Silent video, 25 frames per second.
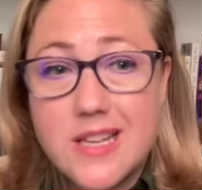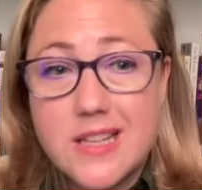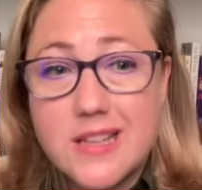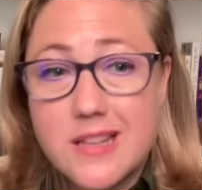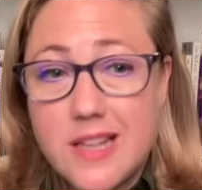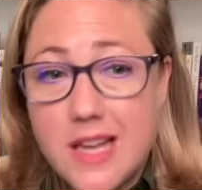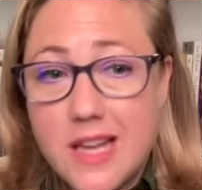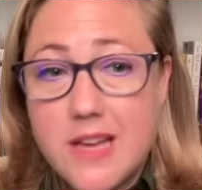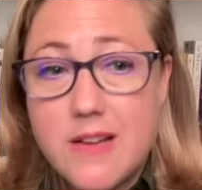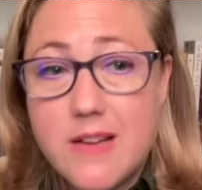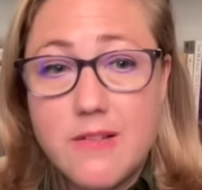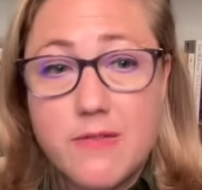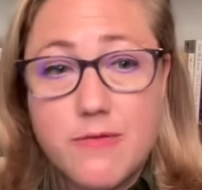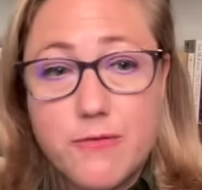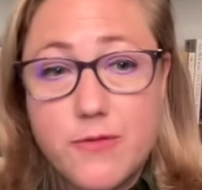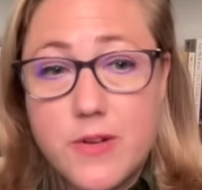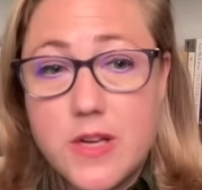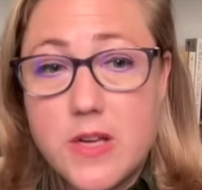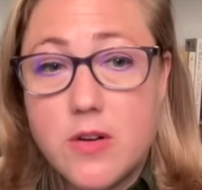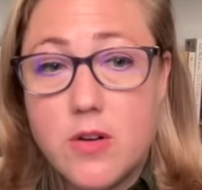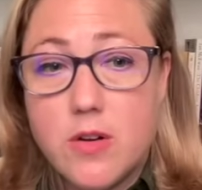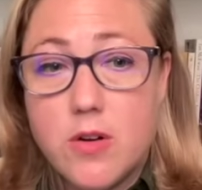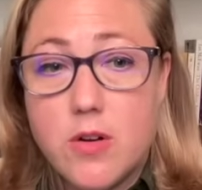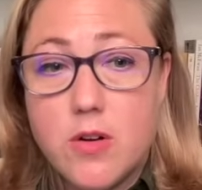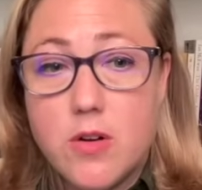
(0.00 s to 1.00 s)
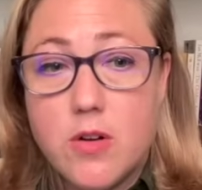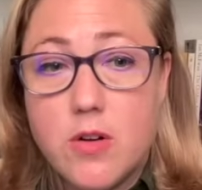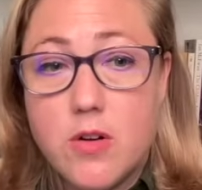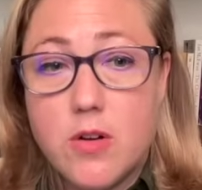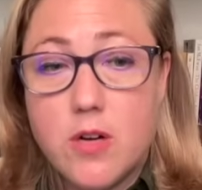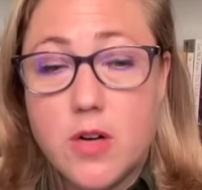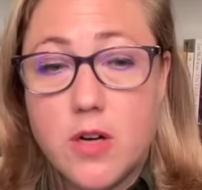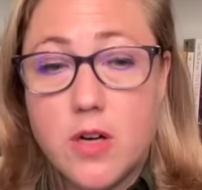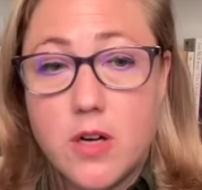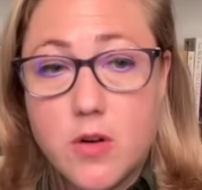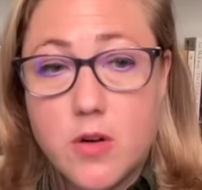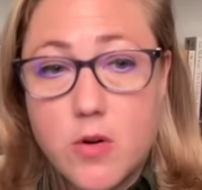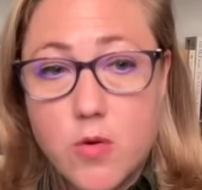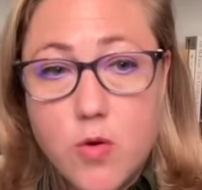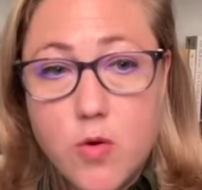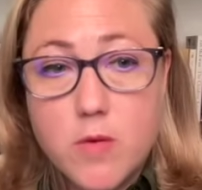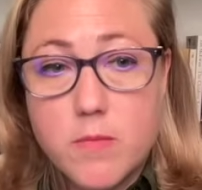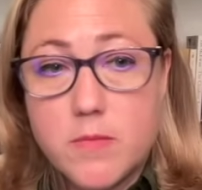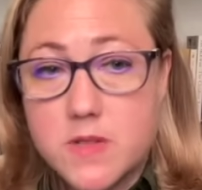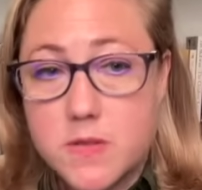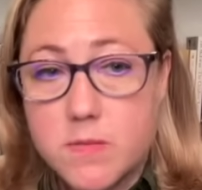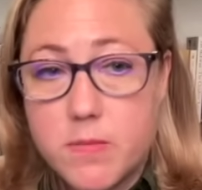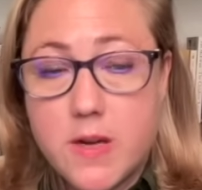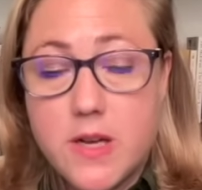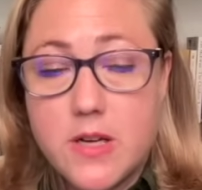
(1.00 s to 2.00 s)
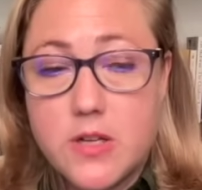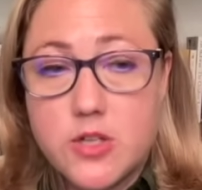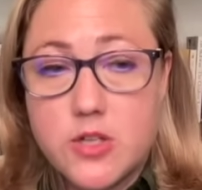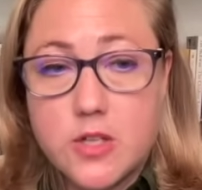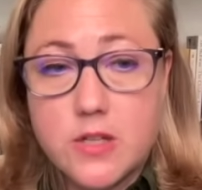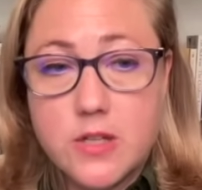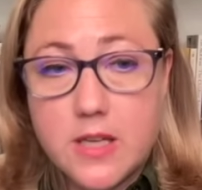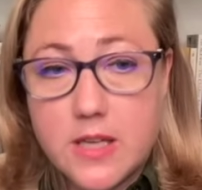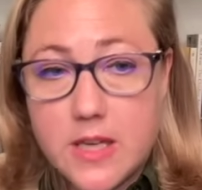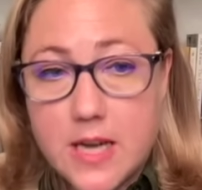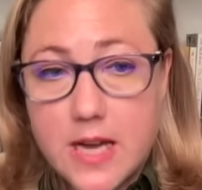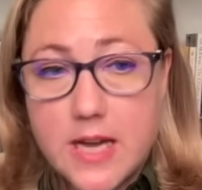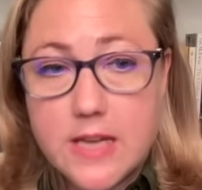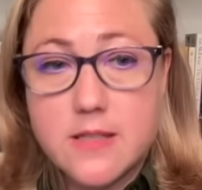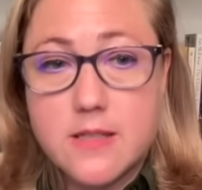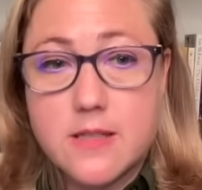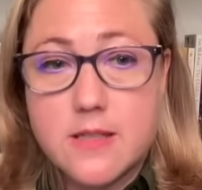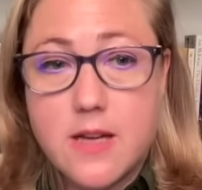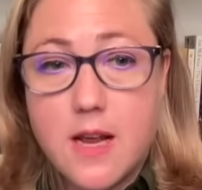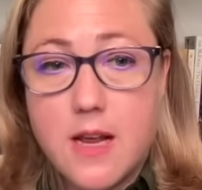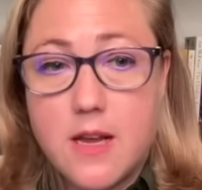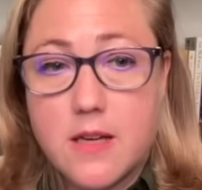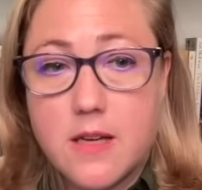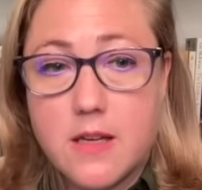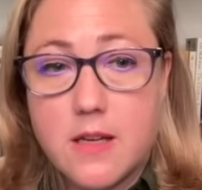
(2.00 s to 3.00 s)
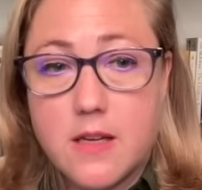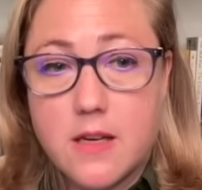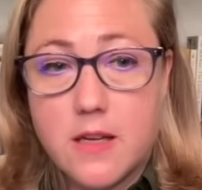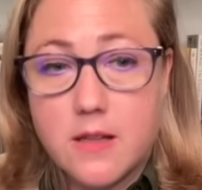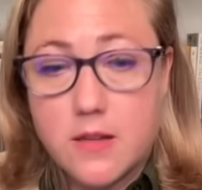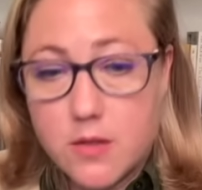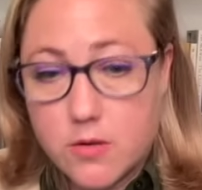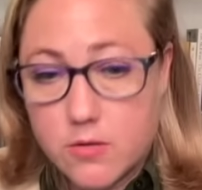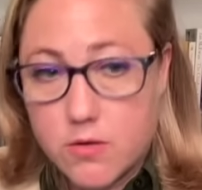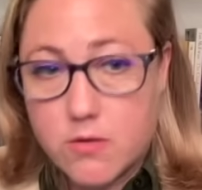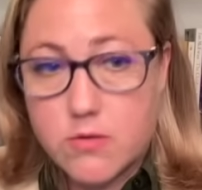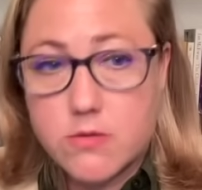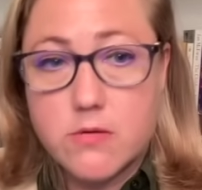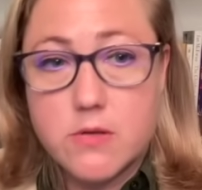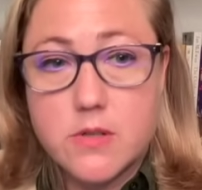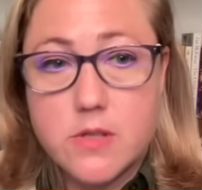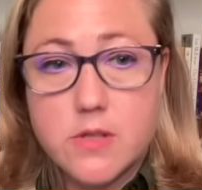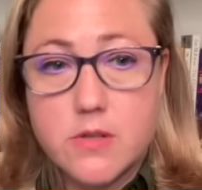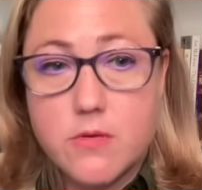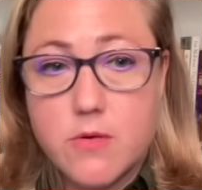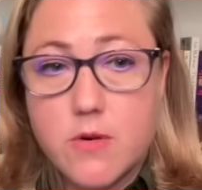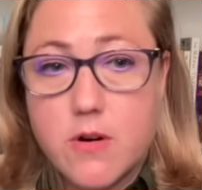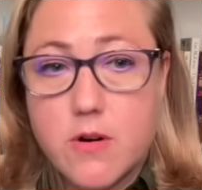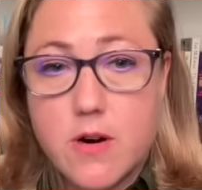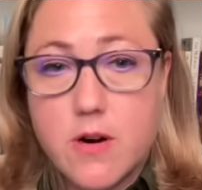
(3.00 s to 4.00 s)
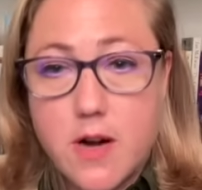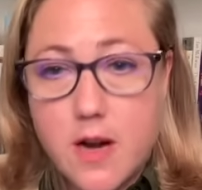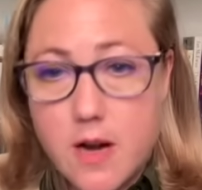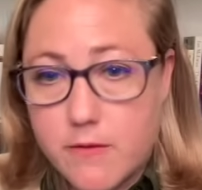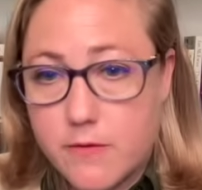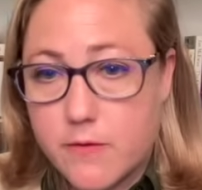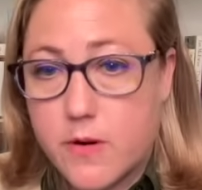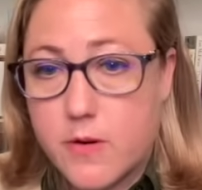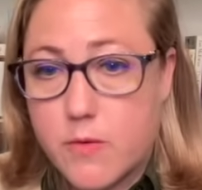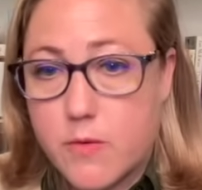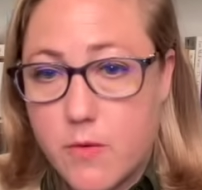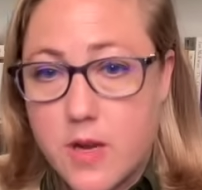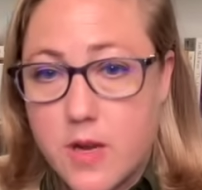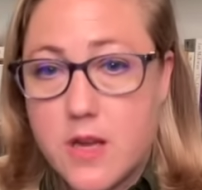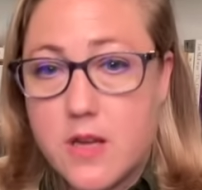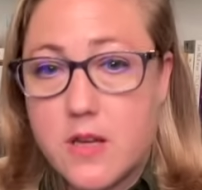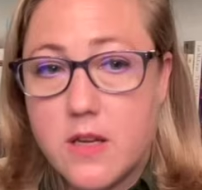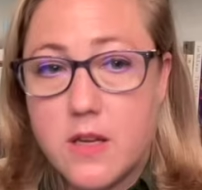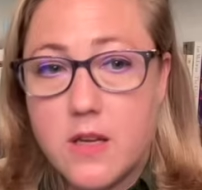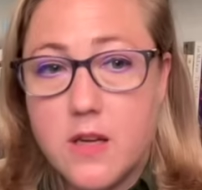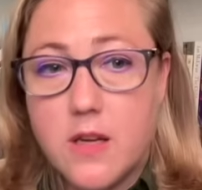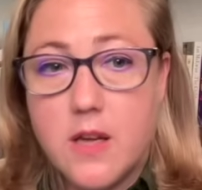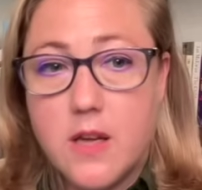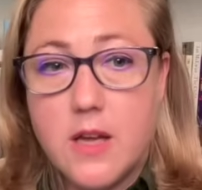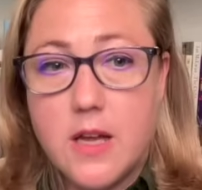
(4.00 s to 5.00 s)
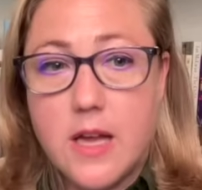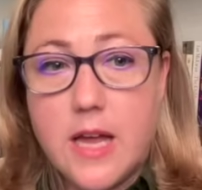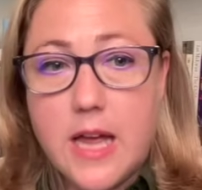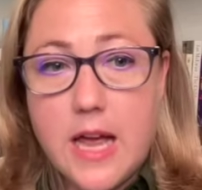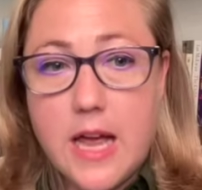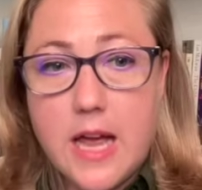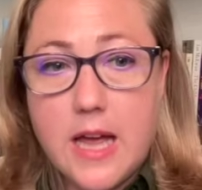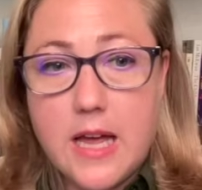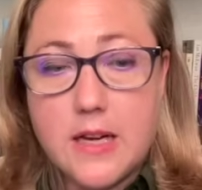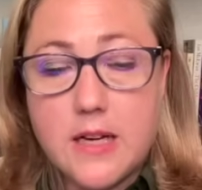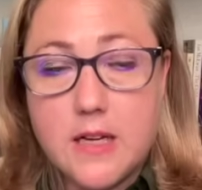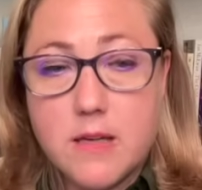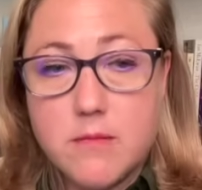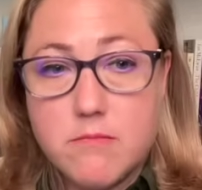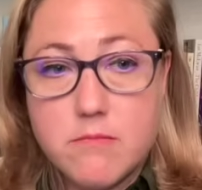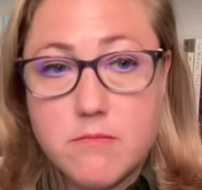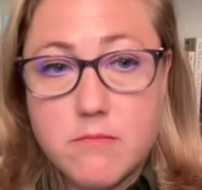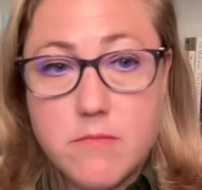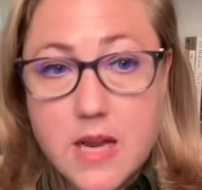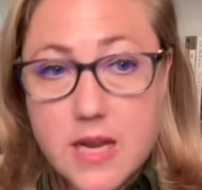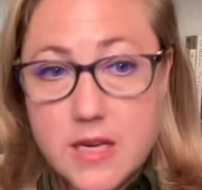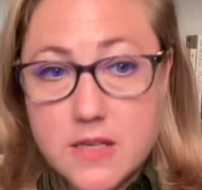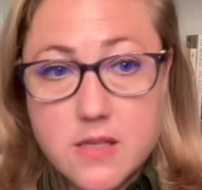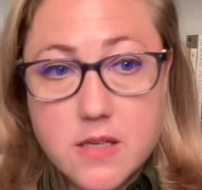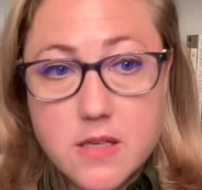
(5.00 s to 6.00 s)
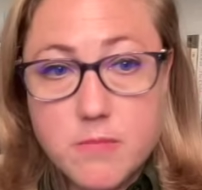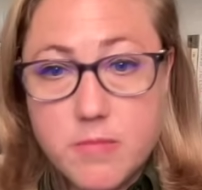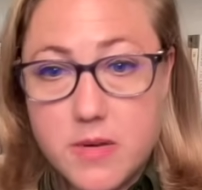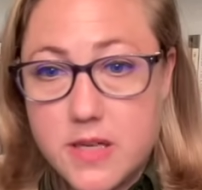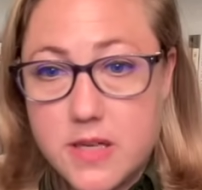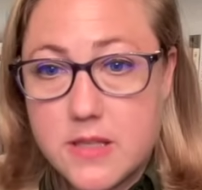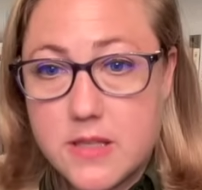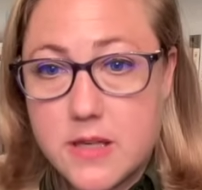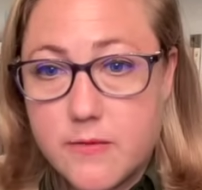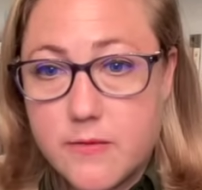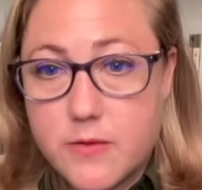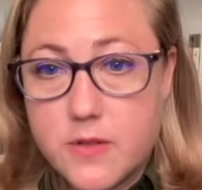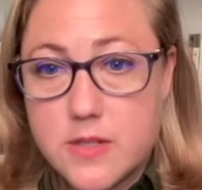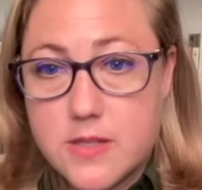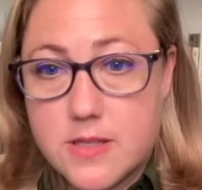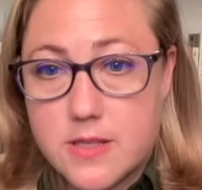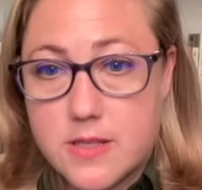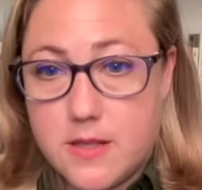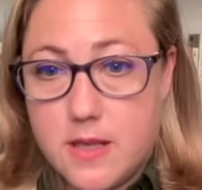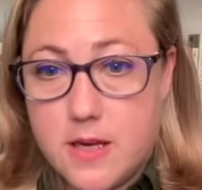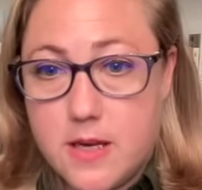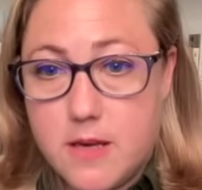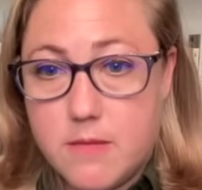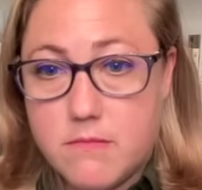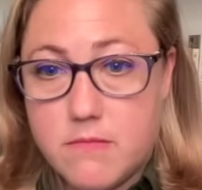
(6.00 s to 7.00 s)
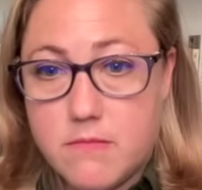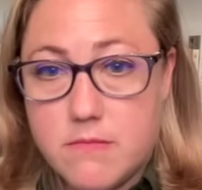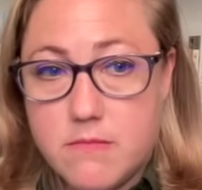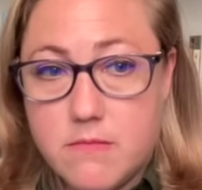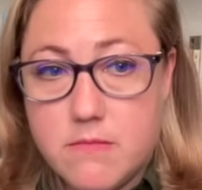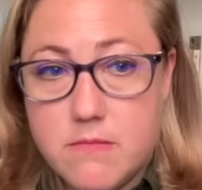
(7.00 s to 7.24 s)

they feel an enormous pinch at the gas tank and at the grocery store every week, and it makes a big difference to them.